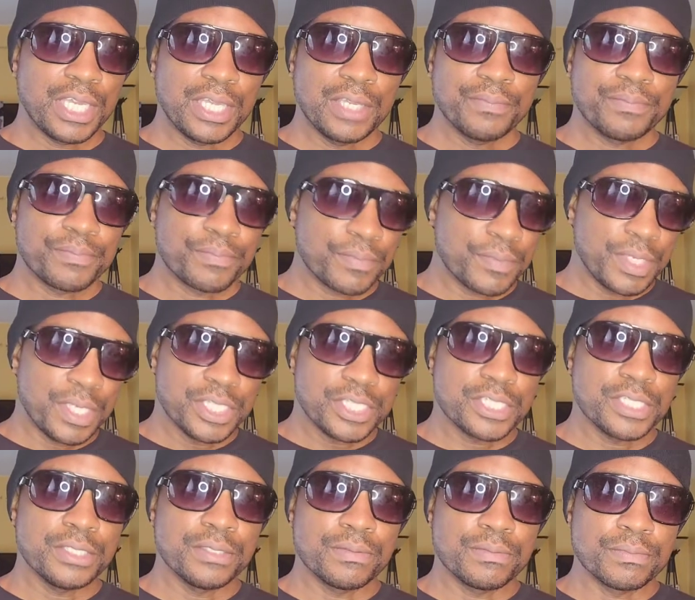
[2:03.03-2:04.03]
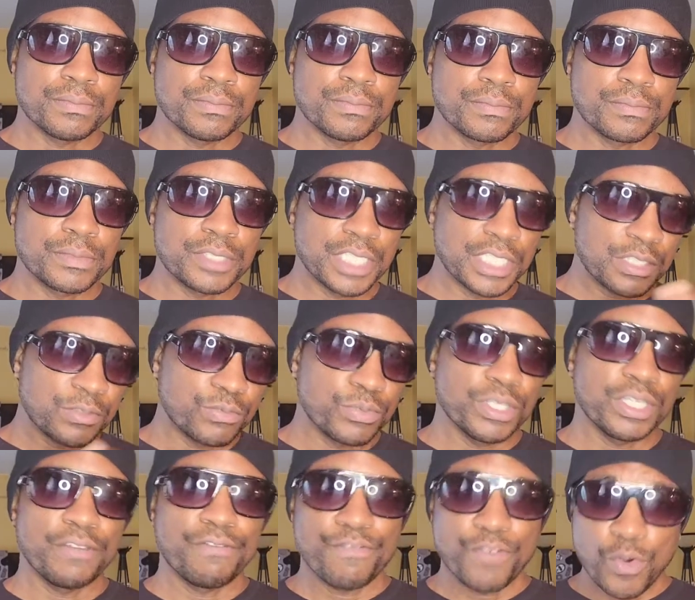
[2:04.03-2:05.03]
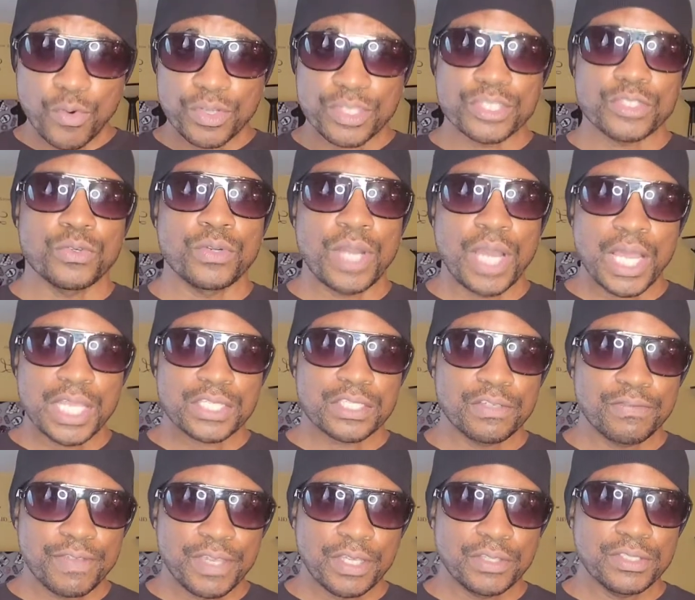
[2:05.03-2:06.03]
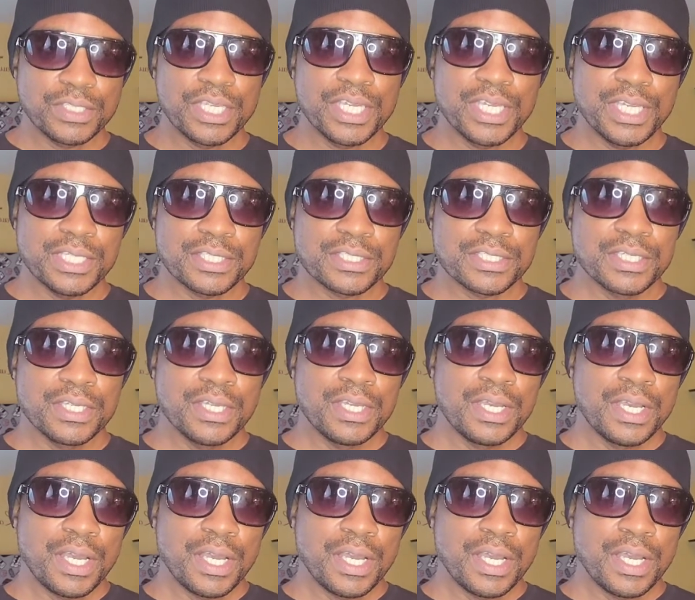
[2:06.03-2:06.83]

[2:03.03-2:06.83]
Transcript: that it should just really focus on Oscar Valdez